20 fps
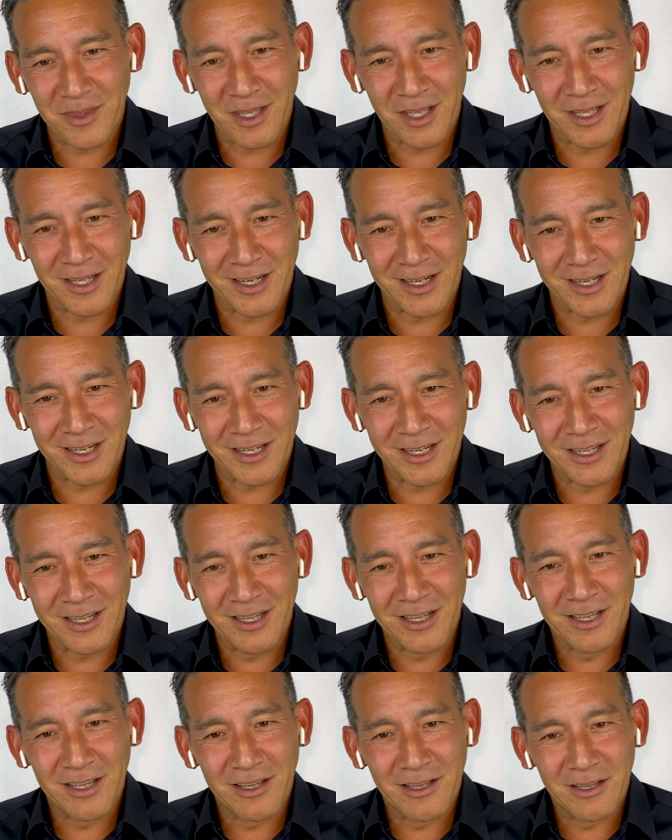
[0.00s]
And
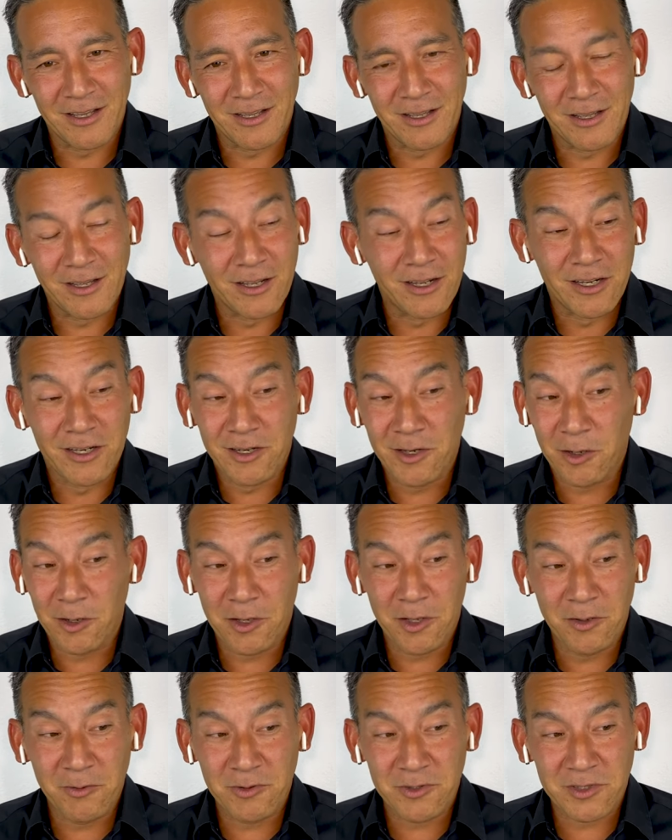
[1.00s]
no,
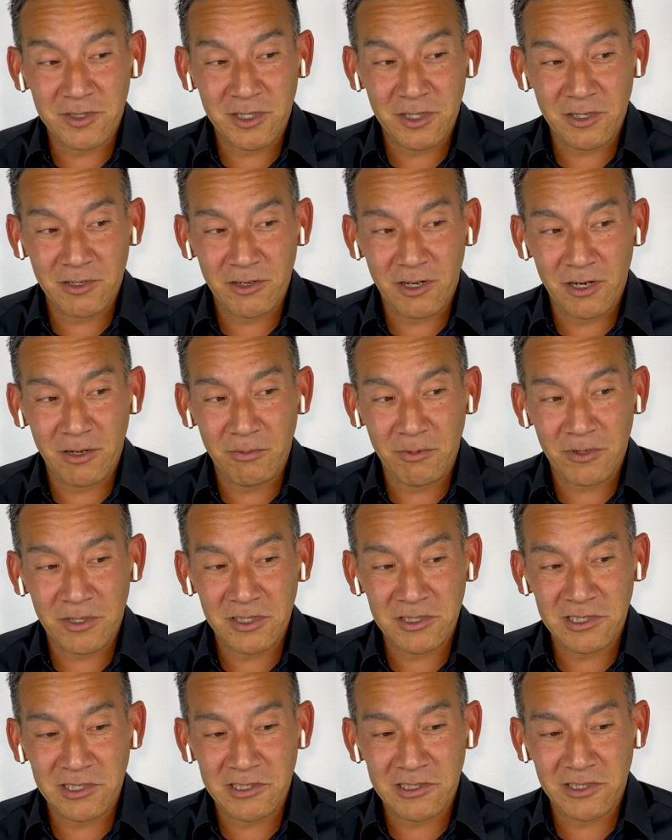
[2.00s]
it was incredible
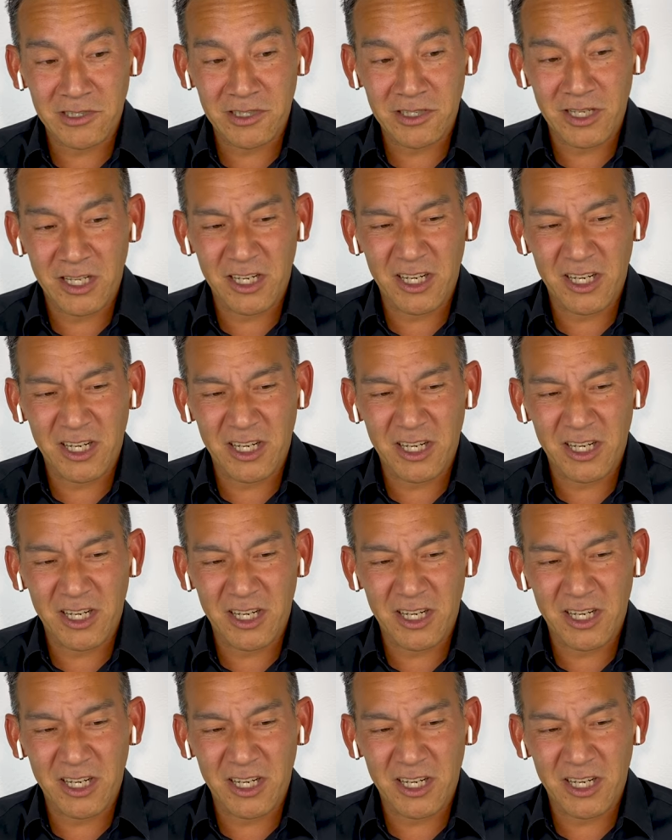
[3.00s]
because he took,